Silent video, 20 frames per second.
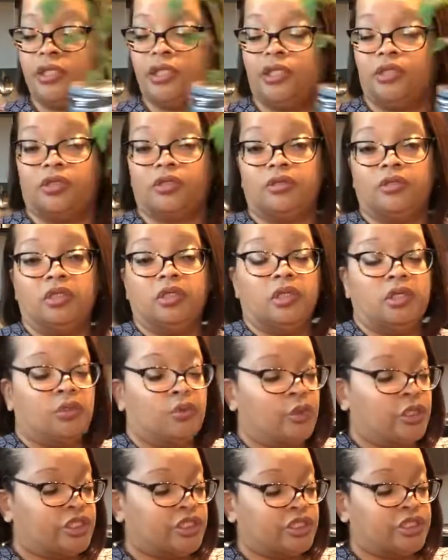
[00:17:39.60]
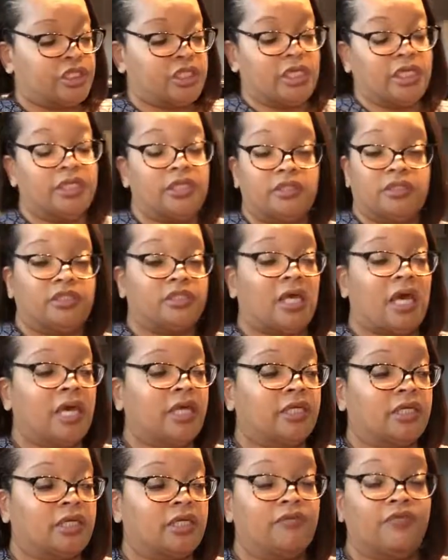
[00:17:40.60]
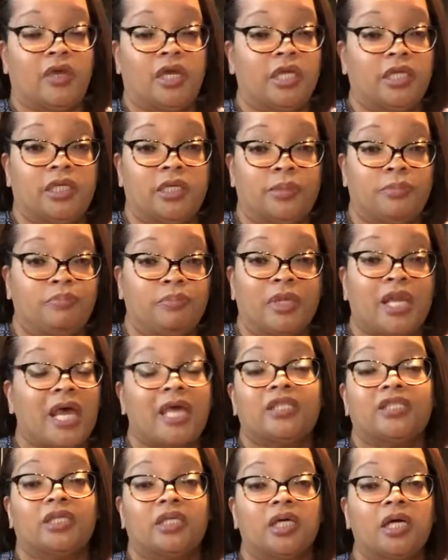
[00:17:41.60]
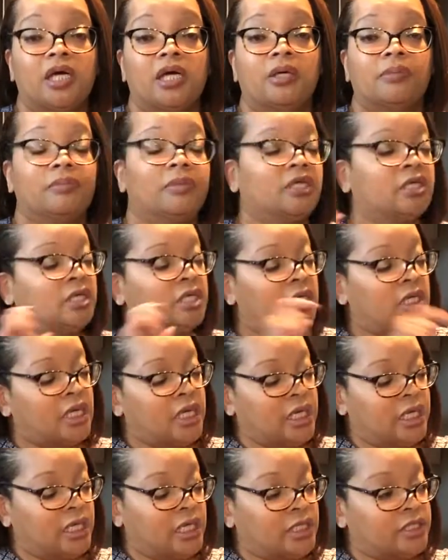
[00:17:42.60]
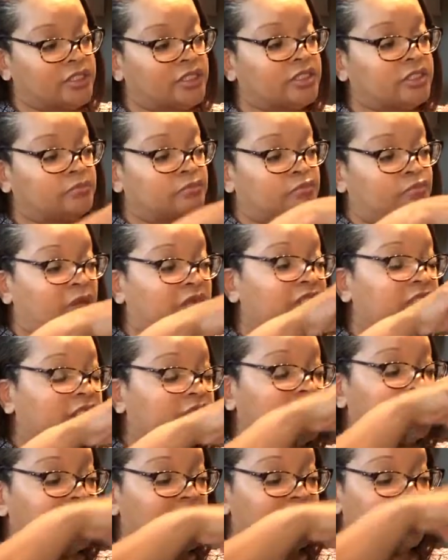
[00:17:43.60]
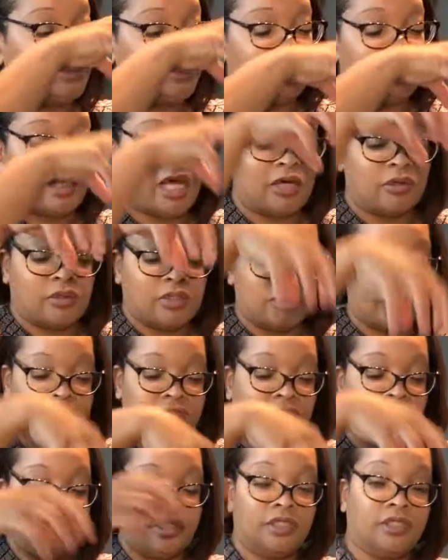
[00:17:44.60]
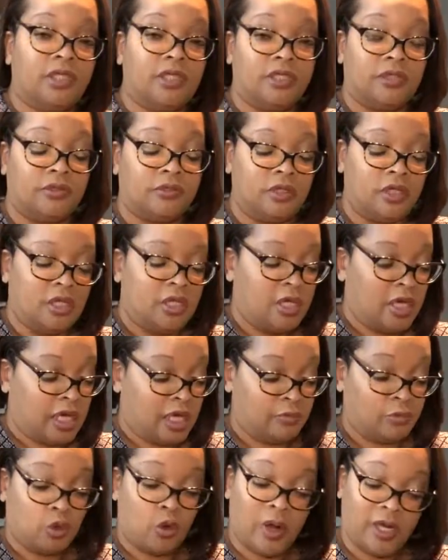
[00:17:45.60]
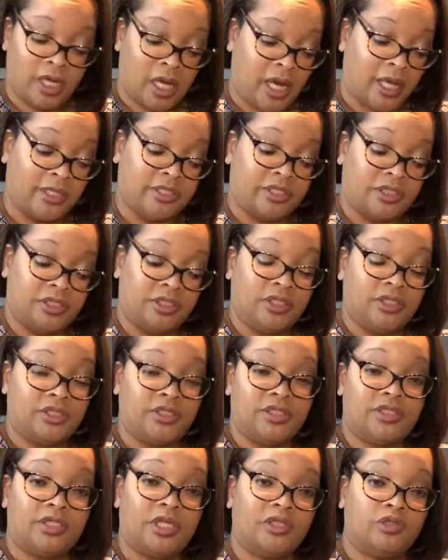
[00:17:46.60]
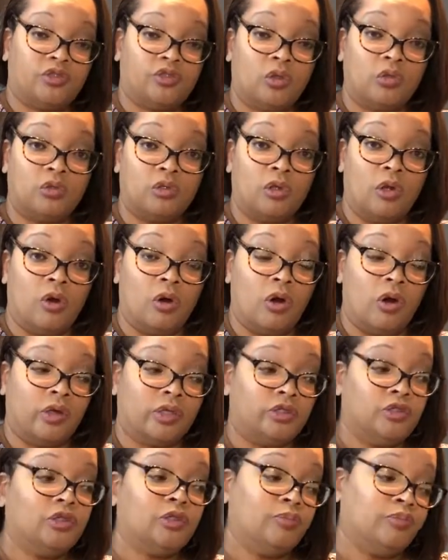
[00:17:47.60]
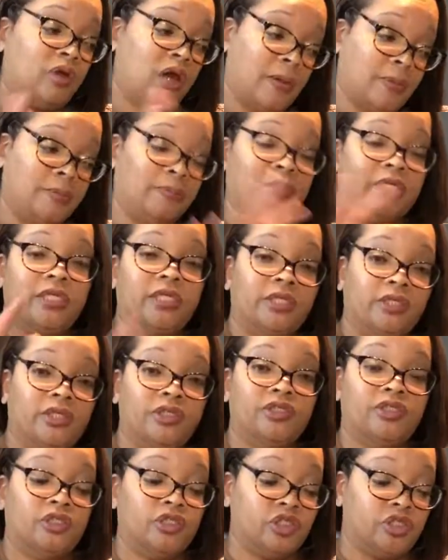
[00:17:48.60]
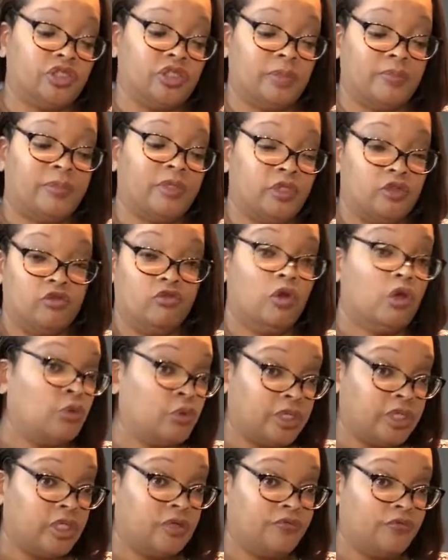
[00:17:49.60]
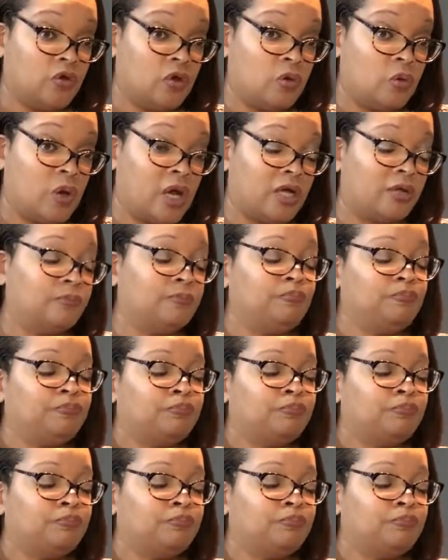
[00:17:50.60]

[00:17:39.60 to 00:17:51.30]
here, which is inside of a plastic cup, and basically take these out and stick it in there. And quite honestly, this is so long, you could probably get these to just simply grow in there for a while.